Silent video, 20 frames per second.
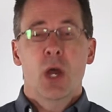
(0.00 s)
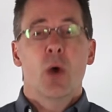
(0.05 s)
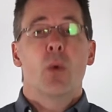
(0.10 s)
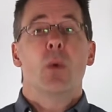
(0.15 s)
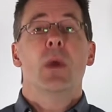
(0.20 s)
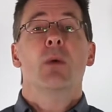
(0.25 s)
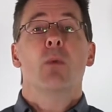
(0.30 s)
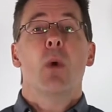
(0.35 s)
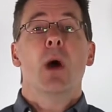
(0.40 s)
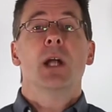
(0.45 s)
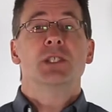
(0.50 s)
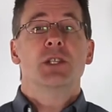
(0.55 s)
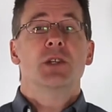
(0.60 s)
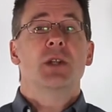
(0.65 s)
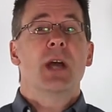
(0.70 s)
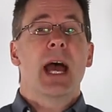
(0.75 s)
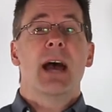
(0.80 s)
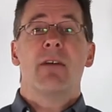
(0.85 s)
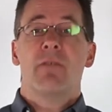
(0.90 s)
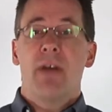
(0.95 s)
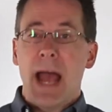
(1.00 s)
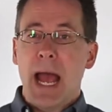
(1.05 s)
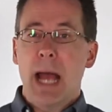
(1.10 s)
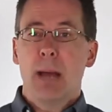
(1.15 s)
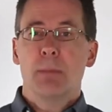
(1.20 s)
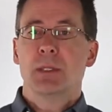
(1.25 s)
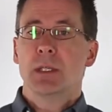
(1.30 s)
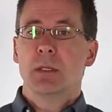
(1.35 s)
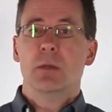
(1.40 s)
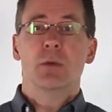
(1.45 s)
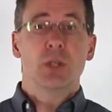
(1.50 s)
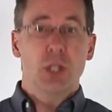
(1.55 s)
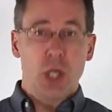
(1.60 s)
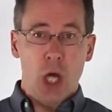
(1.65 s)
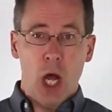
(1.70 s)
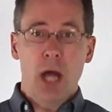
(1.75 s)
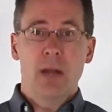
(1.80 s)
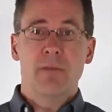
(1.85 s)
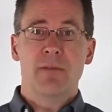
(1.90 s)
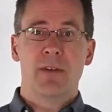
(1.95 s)
We want you to have absolute
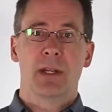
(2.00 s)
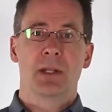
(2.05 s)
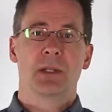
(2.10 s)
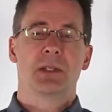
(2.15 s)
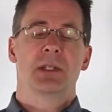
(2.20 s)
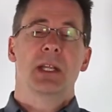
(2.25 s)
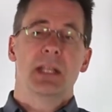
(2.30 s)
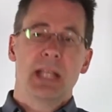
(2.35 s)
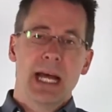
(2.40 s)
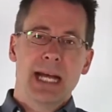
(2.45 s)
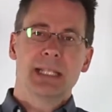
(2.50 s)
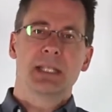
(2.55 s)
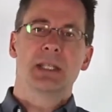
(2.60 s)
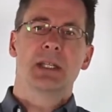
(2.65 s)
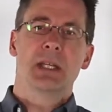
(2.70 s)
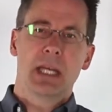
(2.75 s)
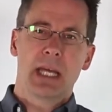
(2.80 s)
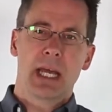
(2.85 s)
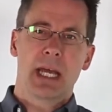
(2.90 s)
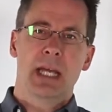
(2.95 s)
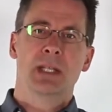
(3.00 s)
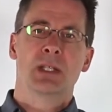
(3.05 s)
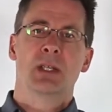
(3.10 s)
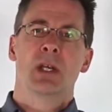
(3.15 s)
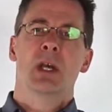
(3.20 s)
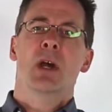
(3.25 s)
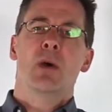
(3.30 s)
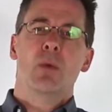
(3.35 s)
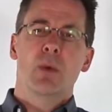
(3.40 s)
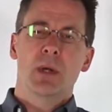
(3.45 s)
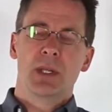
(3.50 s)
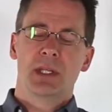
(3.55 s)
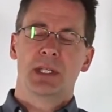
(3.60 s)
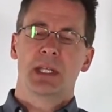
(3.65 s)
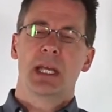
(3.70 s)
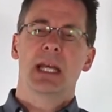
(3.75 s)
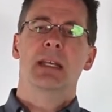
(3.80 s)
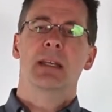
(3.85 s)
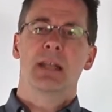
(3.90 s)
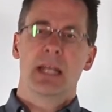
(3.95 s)
confidence that that's the case with
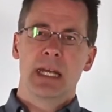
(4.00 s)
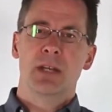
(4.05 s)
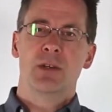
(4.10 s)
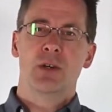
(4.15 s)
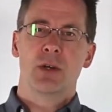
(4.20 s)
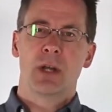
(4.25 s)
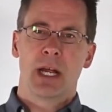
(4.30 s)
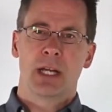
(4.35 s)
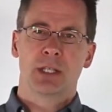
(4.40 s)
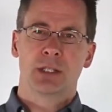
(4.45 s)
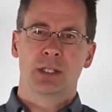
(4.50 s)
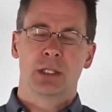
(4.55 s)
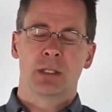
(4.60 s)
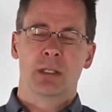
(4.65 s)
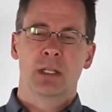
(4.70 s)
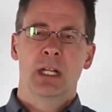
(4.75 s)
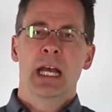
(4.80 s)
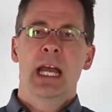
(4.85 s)
Send International